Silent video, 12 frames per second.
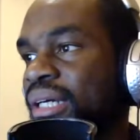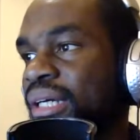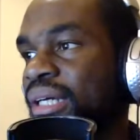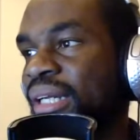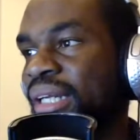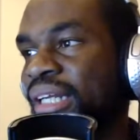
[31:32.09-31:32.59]

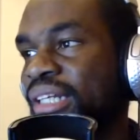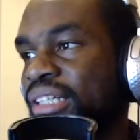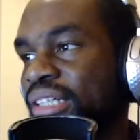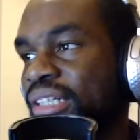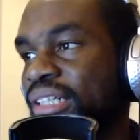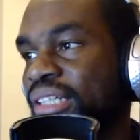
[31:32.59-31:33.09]

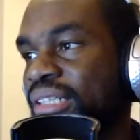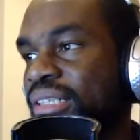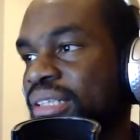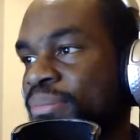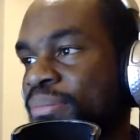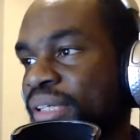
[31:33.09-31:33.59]
Ninja
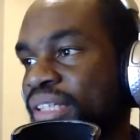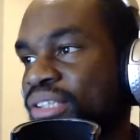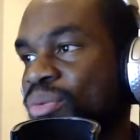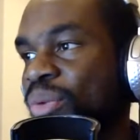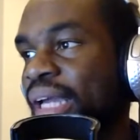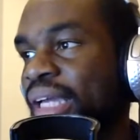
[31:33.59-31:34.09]
explains
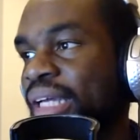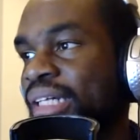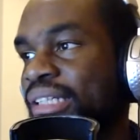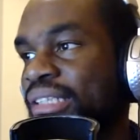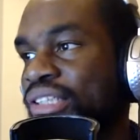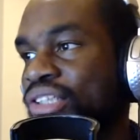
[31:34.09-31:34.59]
why he
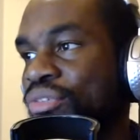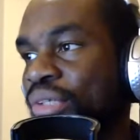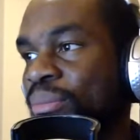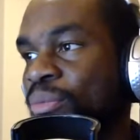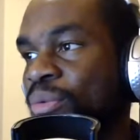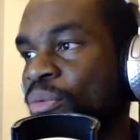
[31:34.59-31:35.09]
doesn't
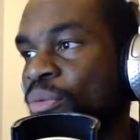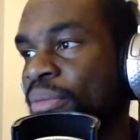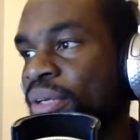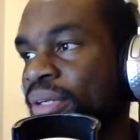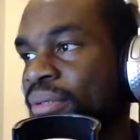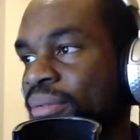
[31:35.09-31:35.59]
stream with women.